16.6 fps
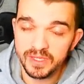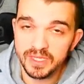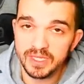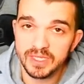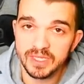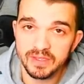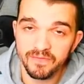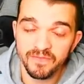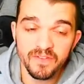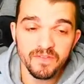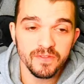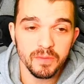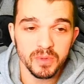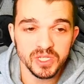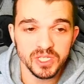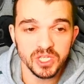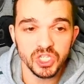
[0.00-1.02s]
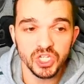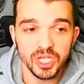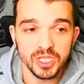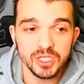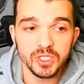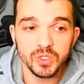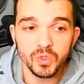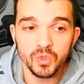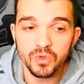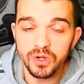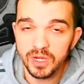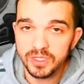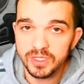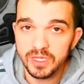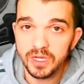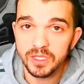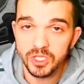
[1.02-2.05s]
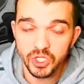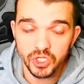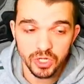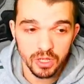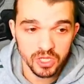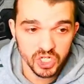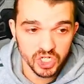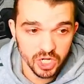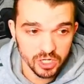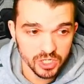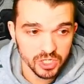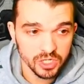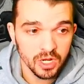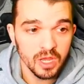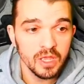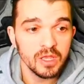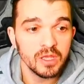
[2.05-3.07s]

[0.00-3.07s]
us a 50% chance to grant an additional charge.